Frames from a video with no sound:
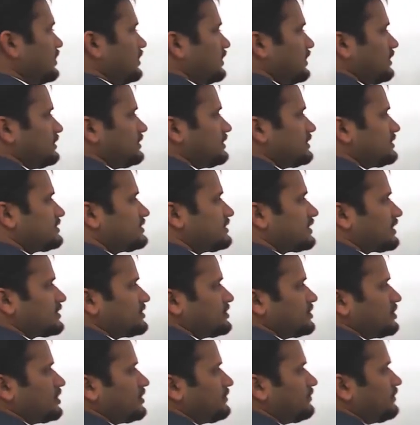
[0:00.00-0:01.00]
the
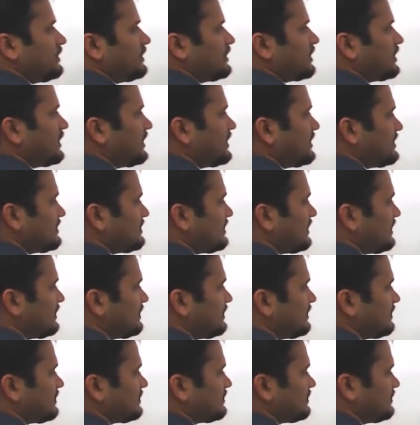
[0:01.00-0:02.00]
structure of internet is like
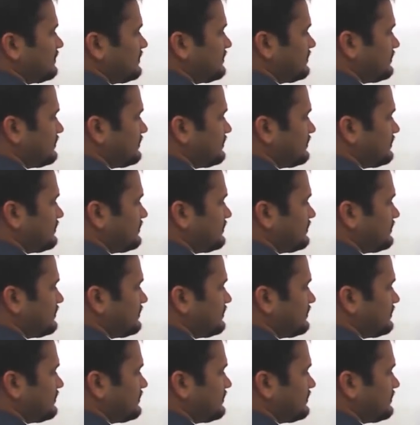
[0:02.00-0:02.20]
this.